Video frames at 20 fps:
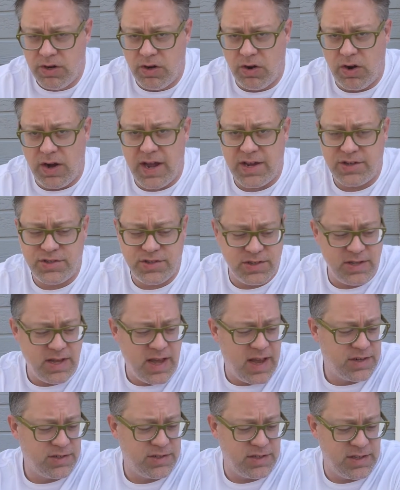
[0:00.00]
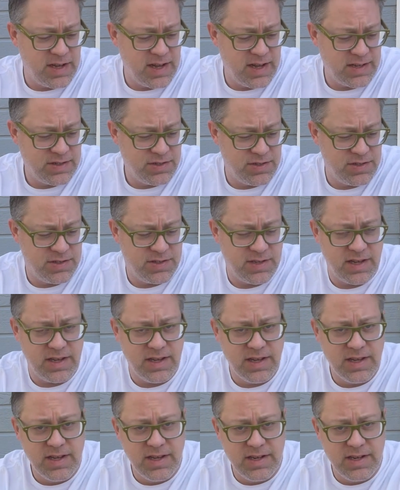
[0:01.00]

Or I should say,